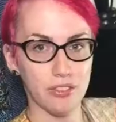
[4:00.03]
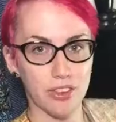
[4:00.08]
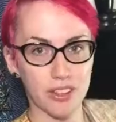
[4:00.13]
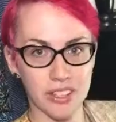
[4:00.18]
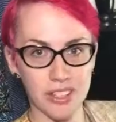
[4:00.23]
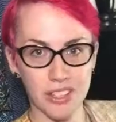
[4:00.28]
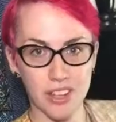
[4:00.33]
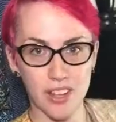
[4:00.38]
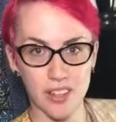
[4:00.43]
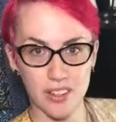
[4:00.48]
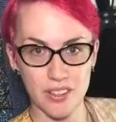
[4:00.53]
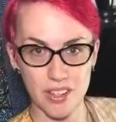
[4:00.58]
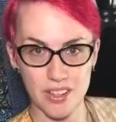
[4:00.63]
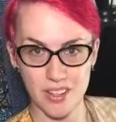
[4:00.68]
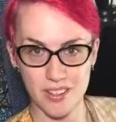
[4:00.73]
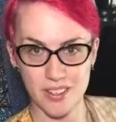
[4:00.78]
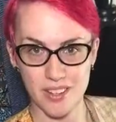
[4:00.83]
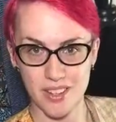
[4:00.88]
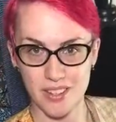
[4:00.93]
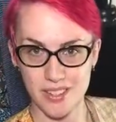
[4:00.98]
funky color that
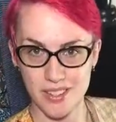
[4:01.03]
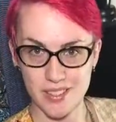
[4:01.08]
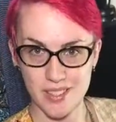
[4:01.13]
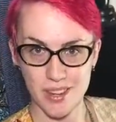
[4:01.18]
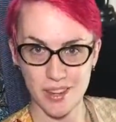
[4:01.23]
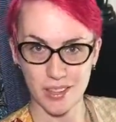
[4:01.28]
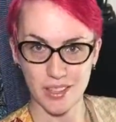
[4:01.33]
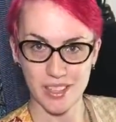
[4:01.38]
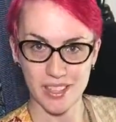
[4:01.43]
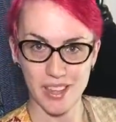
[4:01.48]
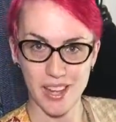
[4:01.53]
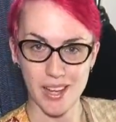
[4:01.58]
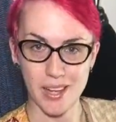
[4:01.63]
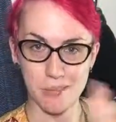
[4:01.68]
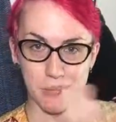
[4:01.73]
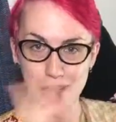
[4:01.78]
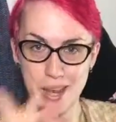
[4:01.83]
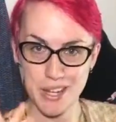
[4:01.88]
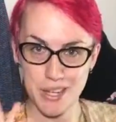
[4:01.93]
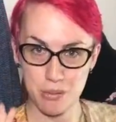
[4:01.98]
doesn't necessarily like
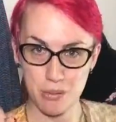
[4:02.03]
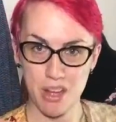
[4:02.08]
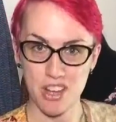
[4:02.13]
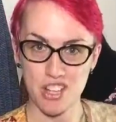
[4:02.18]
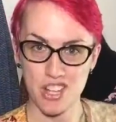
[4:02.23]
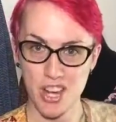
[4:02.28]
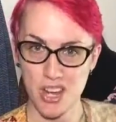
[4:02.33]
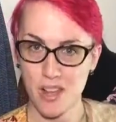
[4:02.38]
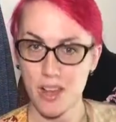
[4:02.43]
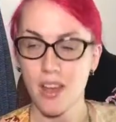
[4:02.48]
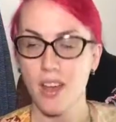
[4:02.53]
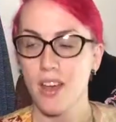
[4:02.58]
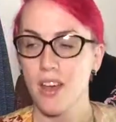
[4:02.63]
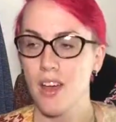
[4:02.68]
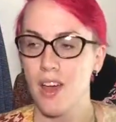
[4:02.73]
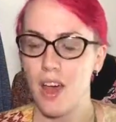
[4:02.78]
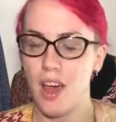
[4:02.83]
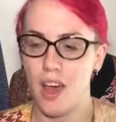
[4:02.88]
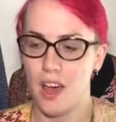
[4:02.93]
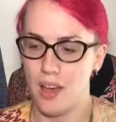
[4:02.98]
matchy-matchy.
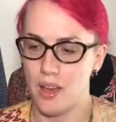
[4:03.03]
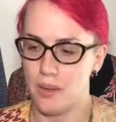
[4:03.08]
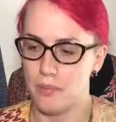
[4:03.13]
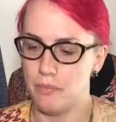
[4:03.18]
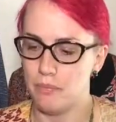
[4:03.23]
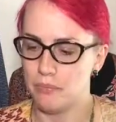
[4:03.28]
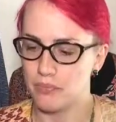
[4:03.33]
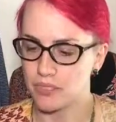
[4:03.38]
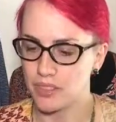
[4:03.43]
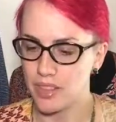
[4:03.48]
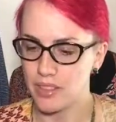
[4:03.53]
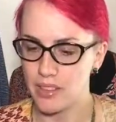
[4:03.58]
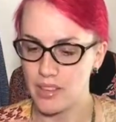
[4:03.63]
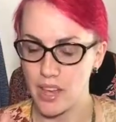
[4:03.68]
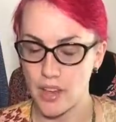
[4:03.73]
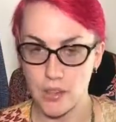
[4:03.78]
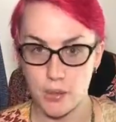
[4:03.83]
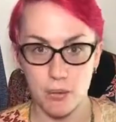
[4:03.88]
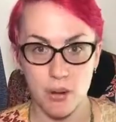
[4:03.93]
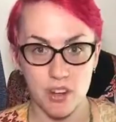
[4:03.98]
The
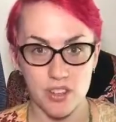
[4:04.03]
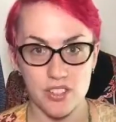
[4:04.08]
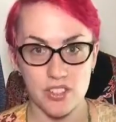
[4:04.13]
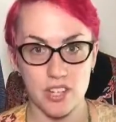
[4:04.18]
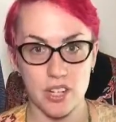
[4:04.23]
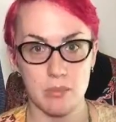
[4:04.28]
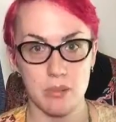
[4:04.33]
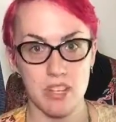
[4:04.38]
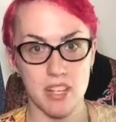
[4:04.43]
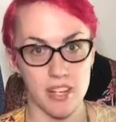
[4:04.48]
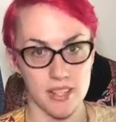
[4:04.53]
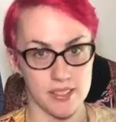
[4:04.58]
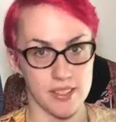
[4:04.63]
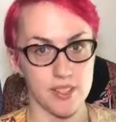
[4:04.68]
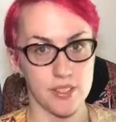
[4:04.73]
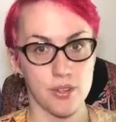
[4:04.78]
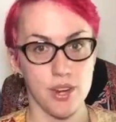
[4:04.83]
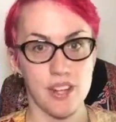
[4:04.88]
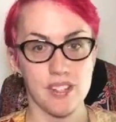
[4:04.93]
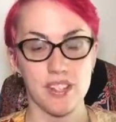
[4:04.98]
other parts are going to be
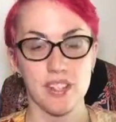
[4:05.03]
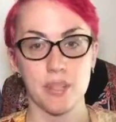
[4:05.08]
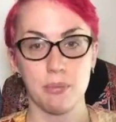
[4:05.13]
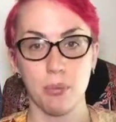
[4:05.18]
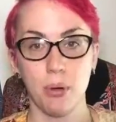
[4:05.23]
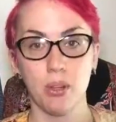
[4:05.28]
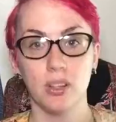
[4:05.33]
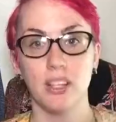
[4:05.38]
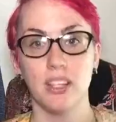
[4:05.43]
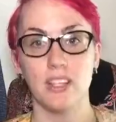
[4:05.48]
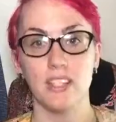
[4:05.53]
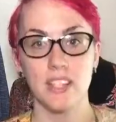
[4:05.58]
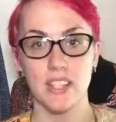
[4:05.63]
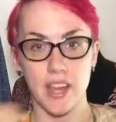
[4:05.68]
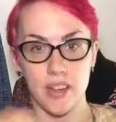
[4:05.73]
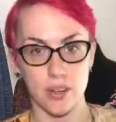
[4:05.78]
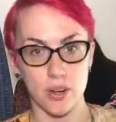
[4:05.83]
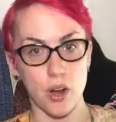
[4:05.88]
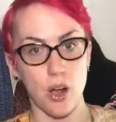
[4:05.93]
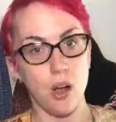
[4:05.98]
accessorizing to pull in
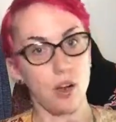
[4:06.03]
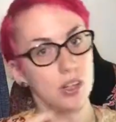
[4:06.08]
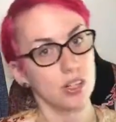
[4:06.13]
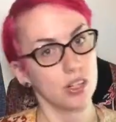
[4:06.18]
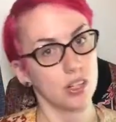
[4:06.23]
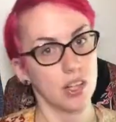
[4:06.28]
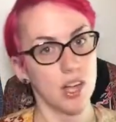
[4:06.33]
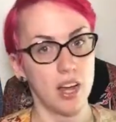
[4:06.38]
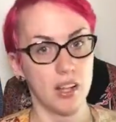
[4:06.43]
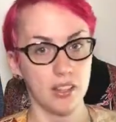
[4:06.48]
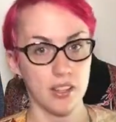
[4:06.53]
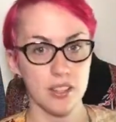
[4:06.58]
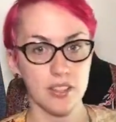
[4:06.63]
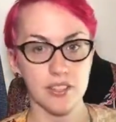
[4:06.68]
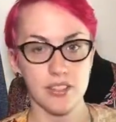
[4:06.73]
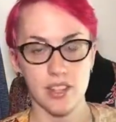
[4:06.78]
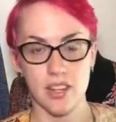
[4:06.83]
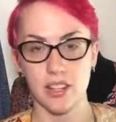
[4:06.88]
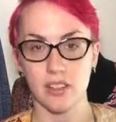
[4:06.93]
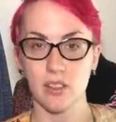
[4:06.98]
together all your colors
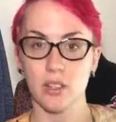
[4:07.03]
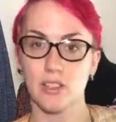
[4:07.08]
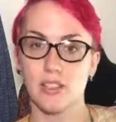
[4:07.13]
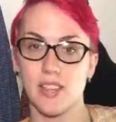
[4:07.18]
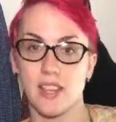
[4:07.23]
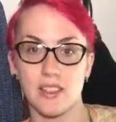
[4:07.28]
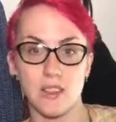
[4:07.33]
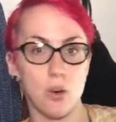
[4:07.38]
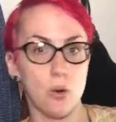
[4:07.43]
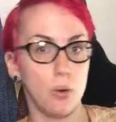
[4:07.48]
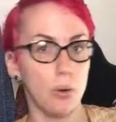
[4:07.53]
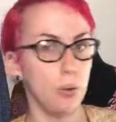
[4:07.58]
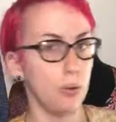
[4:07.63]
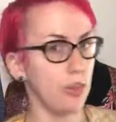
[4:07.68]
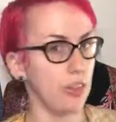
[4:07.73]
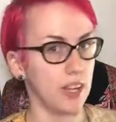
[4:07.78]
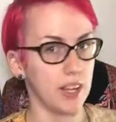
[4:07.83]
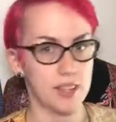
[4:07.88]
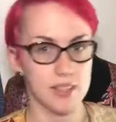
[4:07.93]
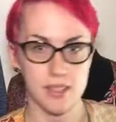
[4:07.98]
so that it looks like the whole
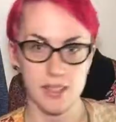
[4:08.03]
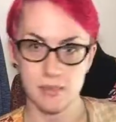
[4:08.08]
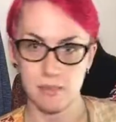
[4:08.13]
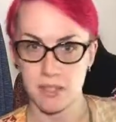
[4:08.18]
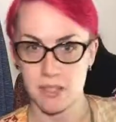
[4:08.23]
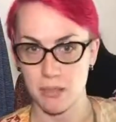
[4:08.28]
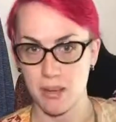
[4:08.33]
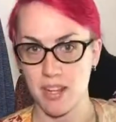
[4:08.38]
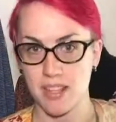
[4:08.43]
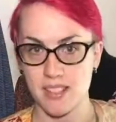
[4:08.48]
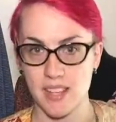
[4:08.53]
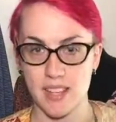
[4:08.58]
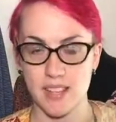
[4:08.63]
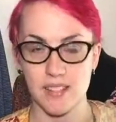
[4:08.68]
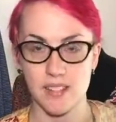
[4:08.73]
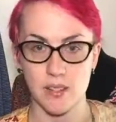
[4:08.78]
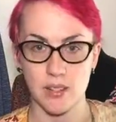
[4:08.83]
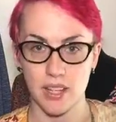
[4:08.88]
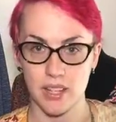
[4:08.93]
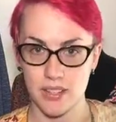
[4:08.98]
thing seems to make sense.
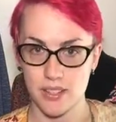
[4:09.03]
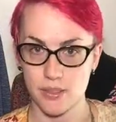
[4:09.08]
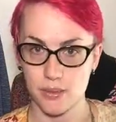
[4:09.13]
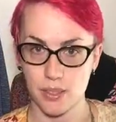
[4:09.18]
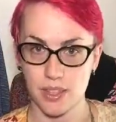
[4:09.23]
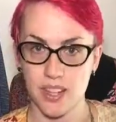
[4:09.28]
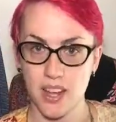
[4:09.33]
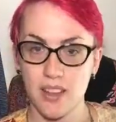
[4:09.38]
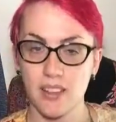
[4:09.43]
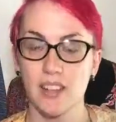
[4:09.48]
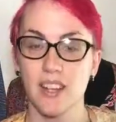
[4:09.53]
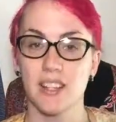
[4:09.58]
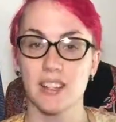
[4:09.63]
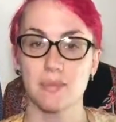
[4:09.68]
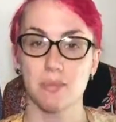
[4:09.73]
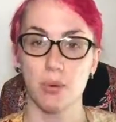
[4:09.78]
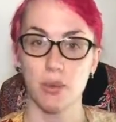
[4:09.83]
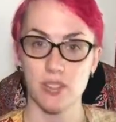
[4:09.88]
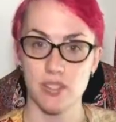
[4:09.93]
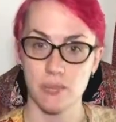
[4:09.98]
So like this green
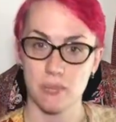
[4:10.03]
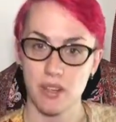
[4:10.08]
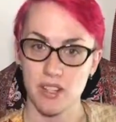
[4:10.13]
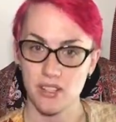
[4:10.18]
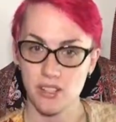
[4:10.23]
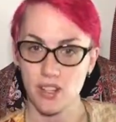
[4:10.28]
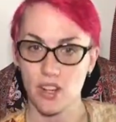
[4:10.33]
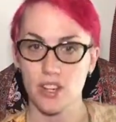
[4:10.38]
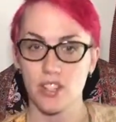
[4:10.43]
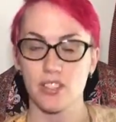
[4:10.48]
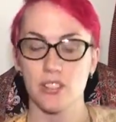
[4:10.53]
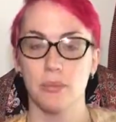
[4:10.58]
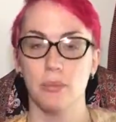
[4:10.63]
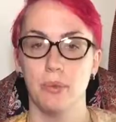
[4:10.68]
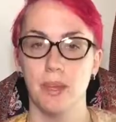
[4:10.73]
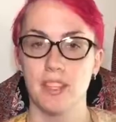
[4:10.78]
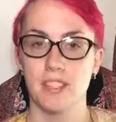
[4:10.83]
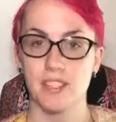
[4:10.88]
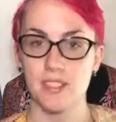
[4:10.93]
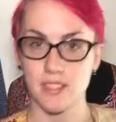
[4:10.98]
necklace pulls in my skirt, so it
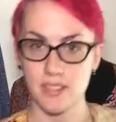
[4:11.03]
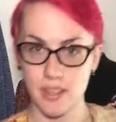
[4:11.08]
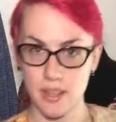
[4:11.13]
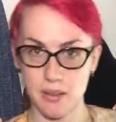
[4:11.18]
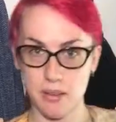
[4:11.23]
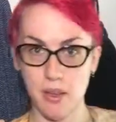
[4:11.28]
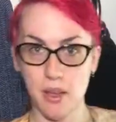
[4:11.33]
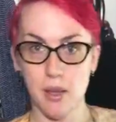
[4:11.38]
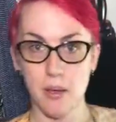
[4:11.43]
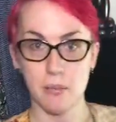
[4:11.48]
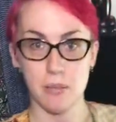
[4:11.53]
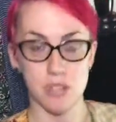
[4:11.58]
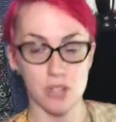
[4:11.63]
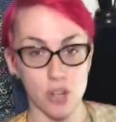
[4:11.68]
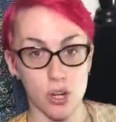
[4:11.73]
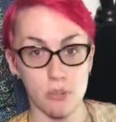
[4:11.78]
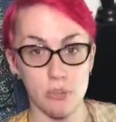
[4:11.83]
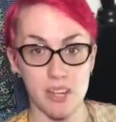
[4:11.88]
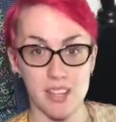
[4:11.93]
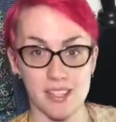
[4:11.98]
makes it so that my
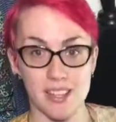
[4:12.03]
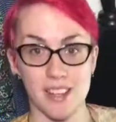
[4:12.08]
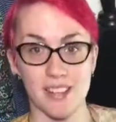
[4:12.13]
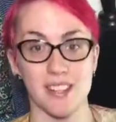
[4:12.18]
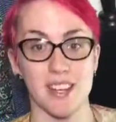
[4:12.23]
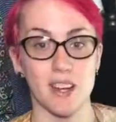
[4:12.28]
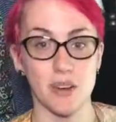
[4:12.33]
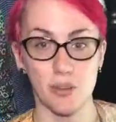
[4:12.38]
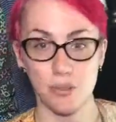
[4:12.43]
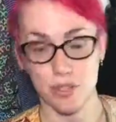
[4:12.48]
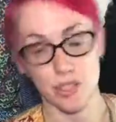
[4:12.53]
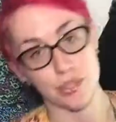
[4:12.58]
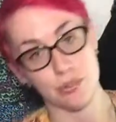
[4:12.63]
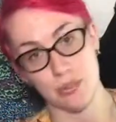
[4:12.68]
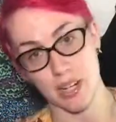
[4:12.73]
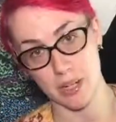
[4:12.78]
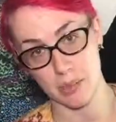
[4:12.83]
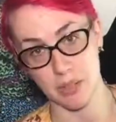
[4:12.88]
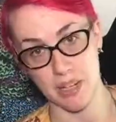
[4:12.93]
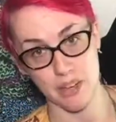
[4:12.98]
skirt makes sense and I don't just
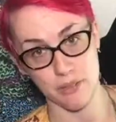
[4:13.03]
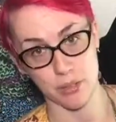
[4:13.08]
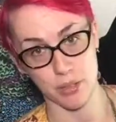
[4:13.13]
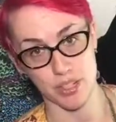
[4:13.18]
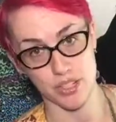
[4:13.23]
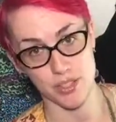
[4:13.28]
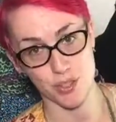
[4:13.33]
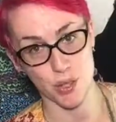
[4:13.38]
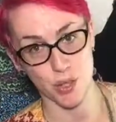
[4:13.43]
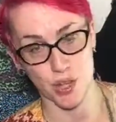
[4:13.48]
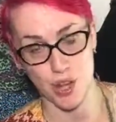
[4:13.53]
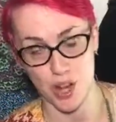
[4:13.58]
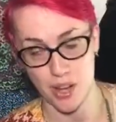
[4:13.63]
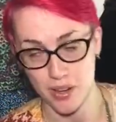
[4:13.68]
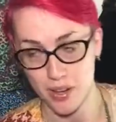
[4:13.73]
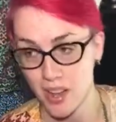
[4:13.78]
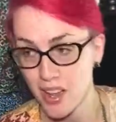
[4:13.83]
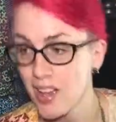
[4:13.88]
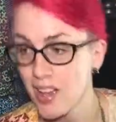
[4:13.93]
randomly have a green skirt on.